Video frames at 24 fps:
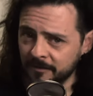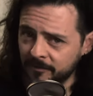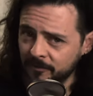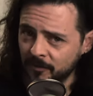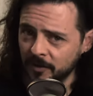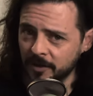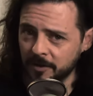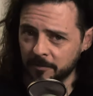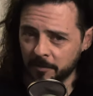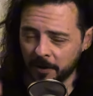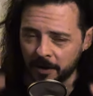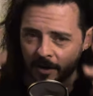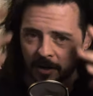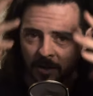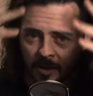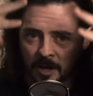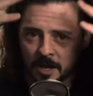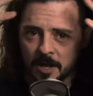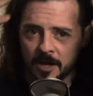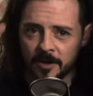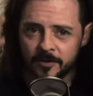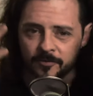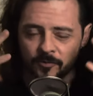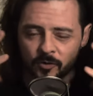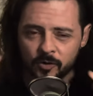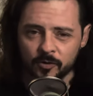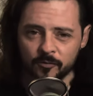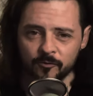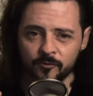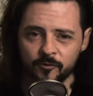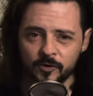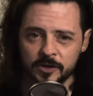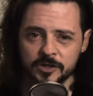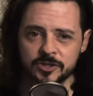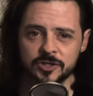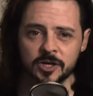Think about it. If you can
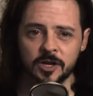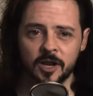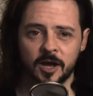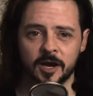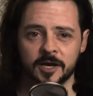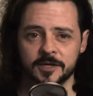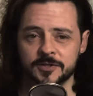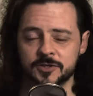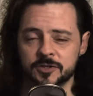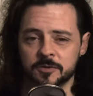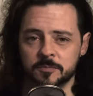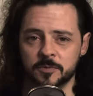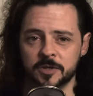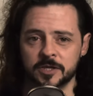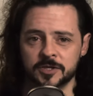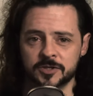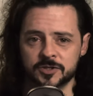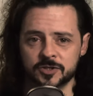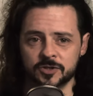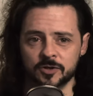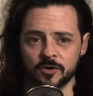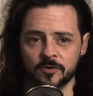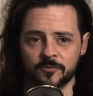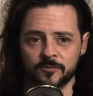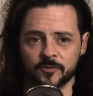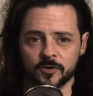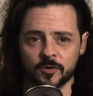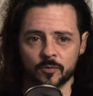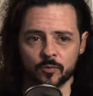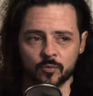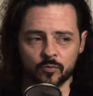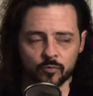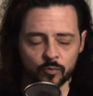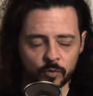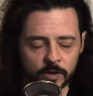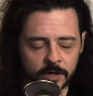visualize some of this stuff, it'll
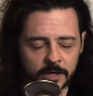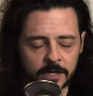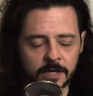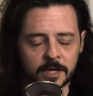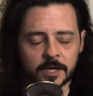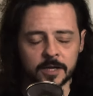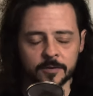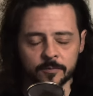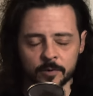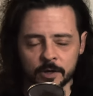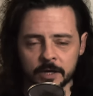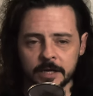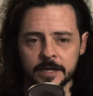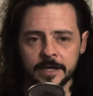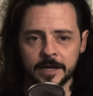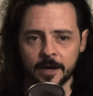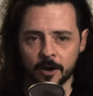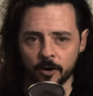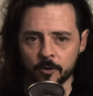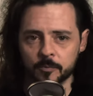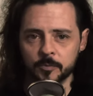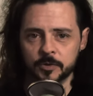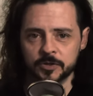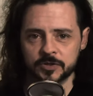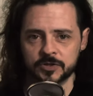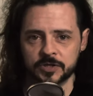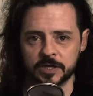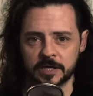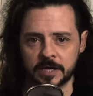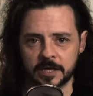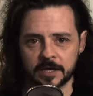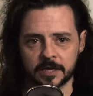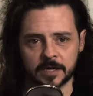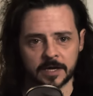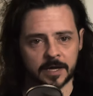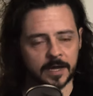really, really help you
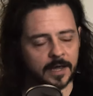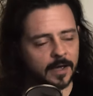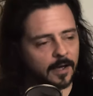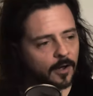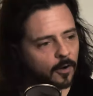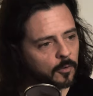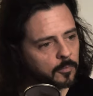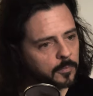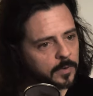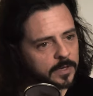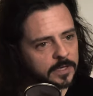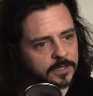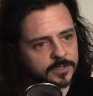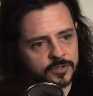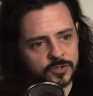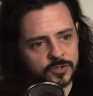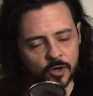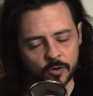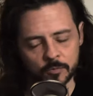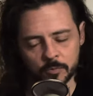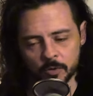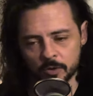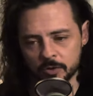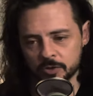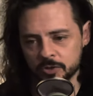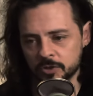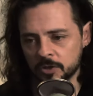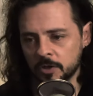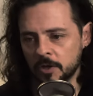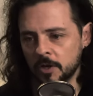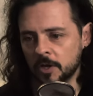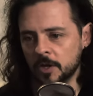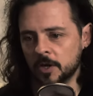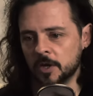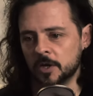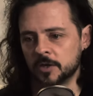singing. It helped me so much
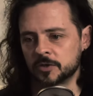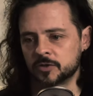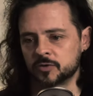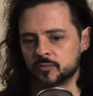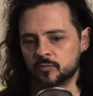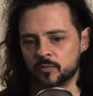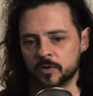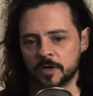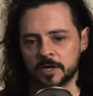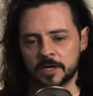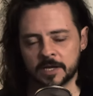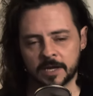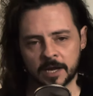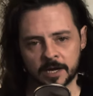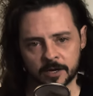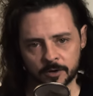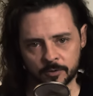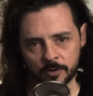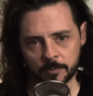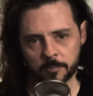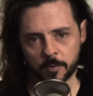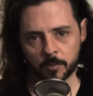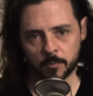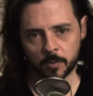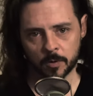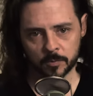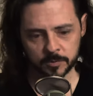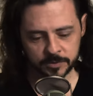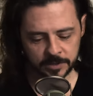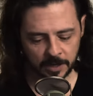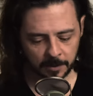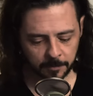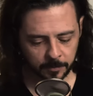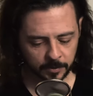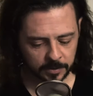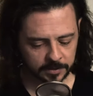to really get a grip on what was
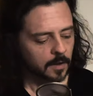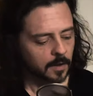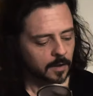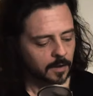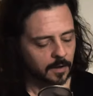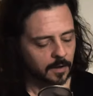happening.